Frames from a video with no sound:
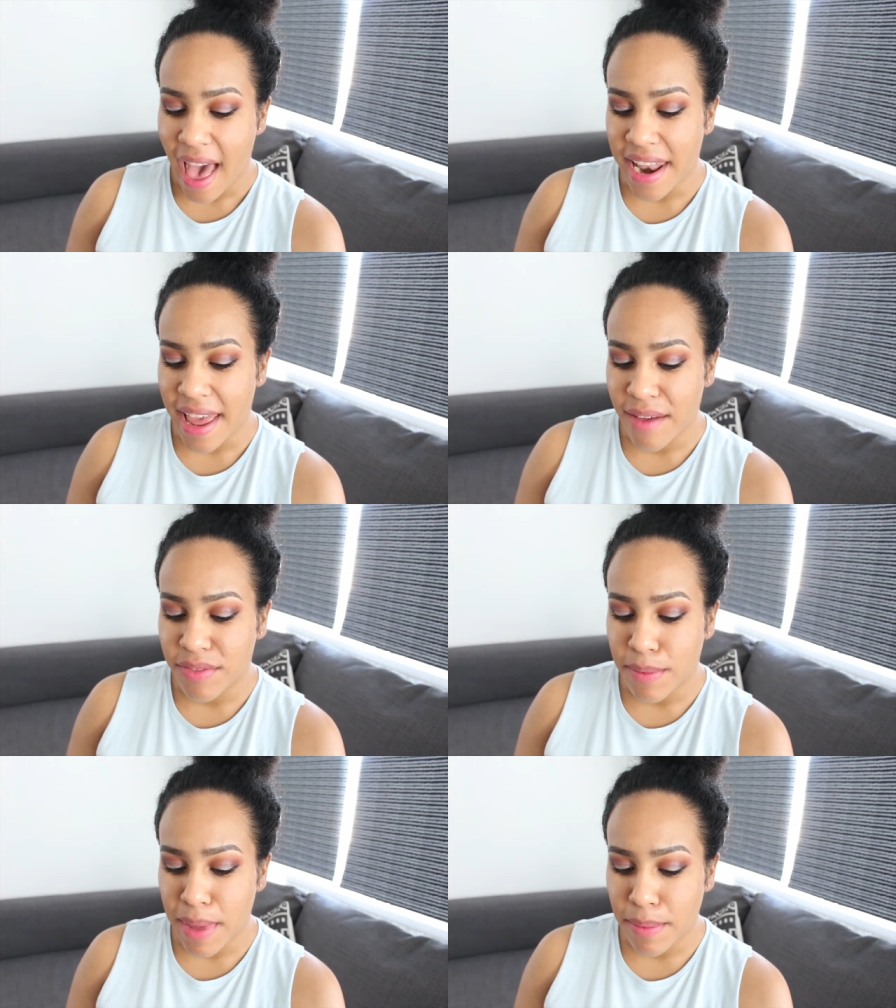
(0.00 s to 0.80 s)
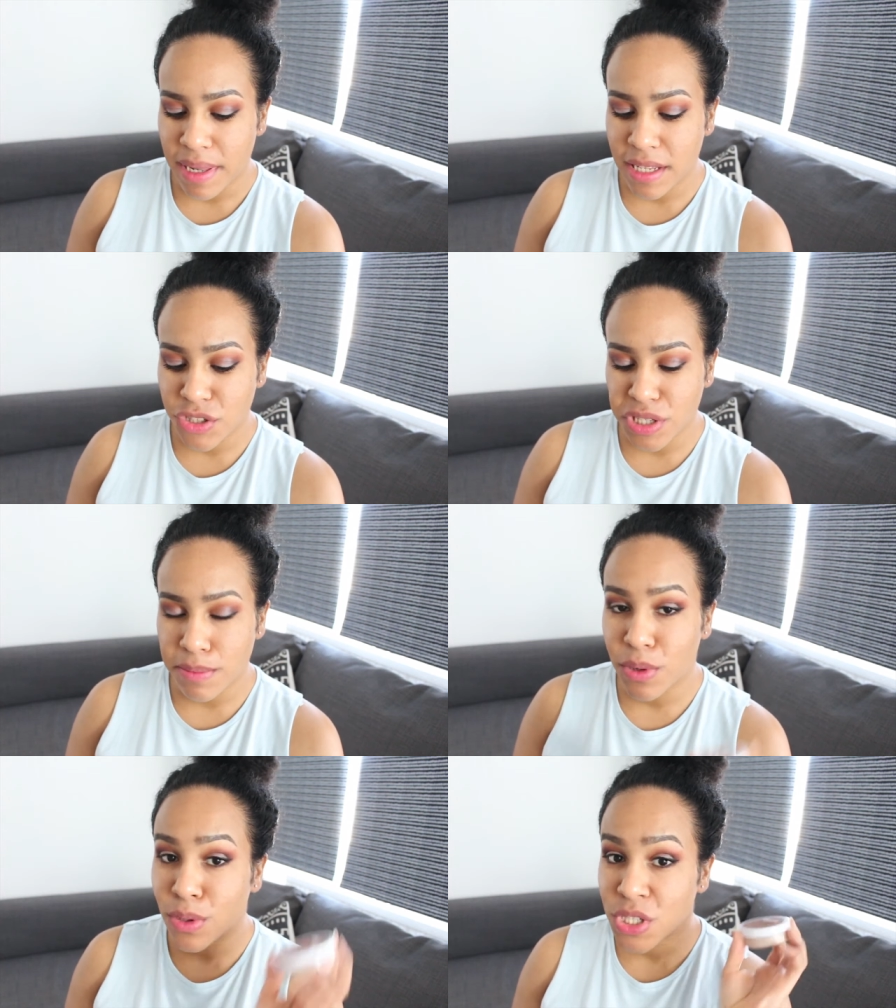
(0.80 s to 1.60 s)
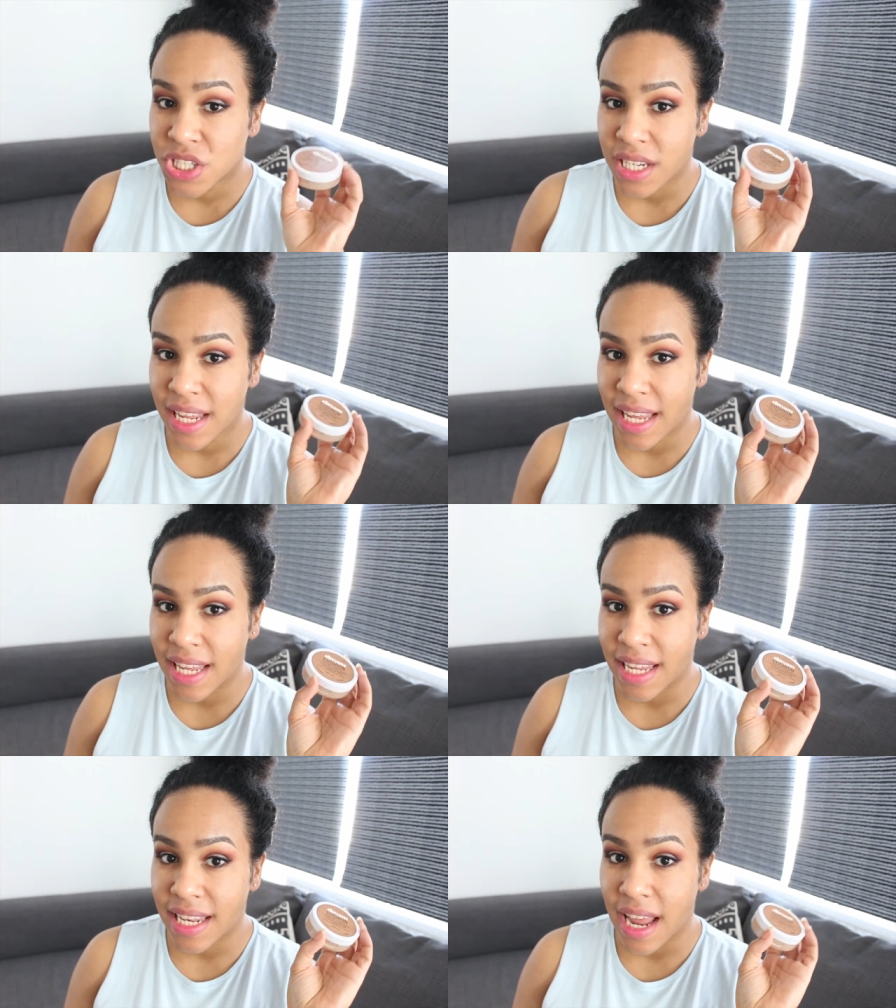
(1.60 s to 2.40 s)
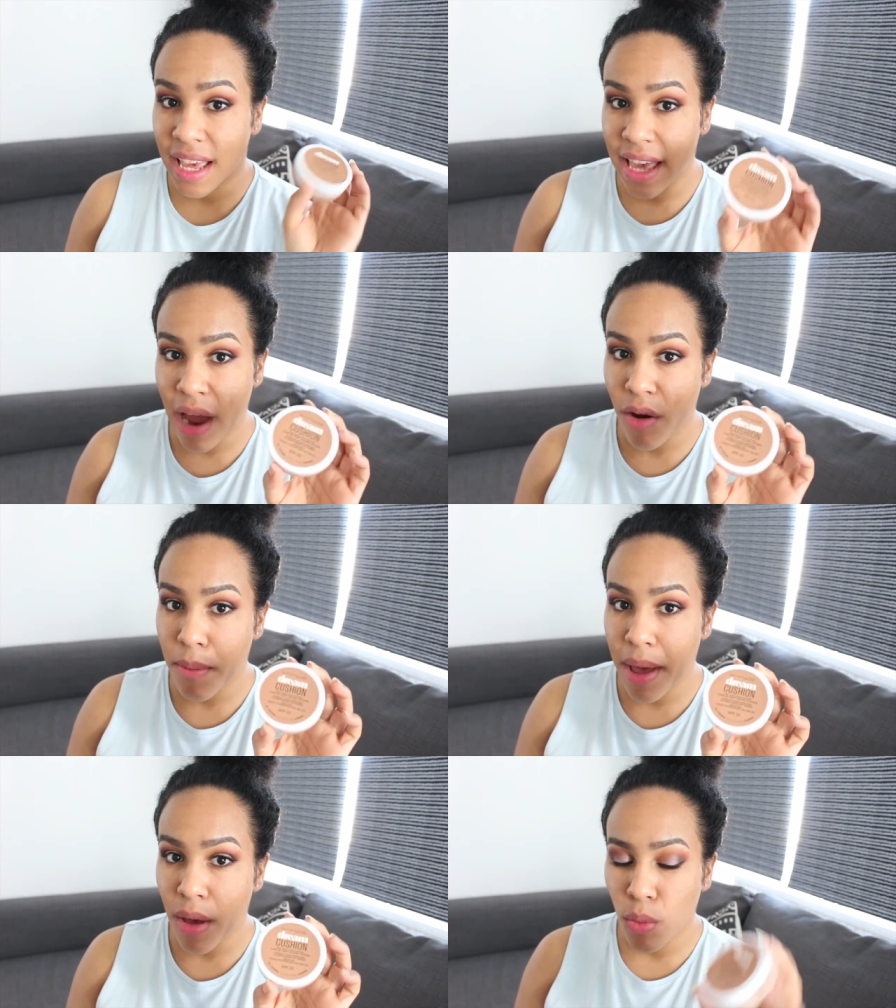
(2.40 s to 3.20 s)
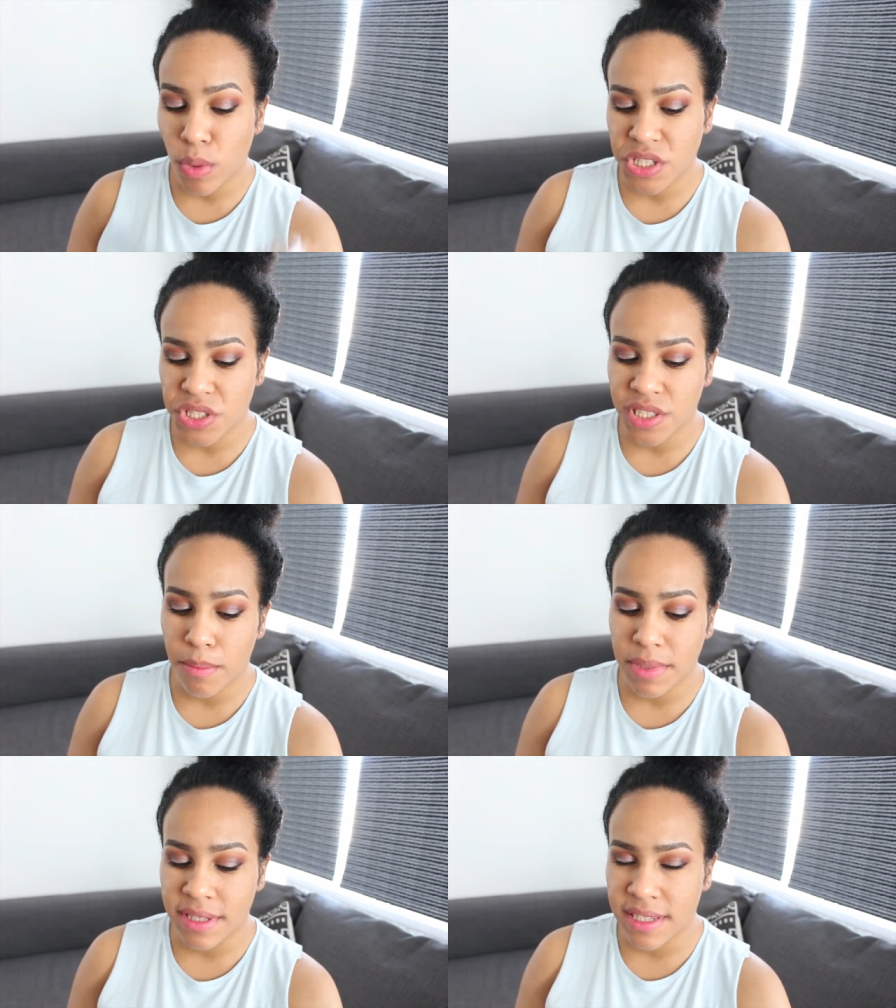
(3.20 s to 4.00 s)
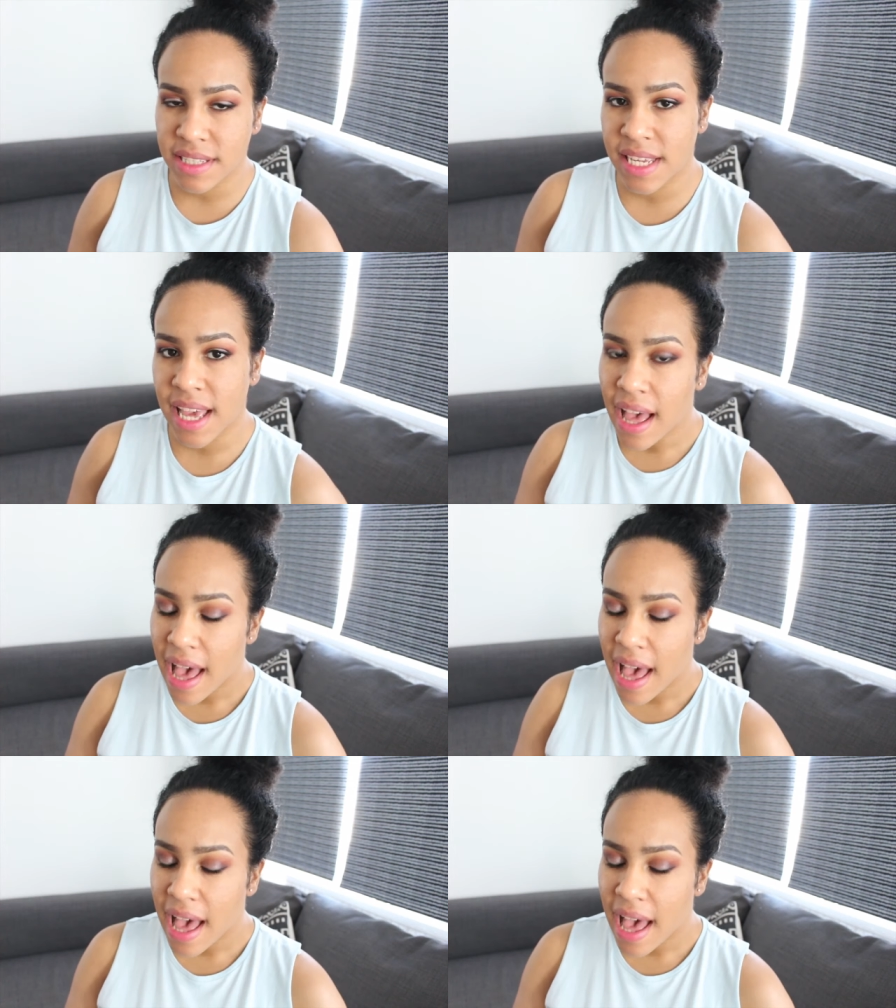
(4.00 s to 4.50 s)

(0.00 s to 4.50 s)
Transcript: And I have the Maybelline Dream Cushion in Caramel, which is number 60.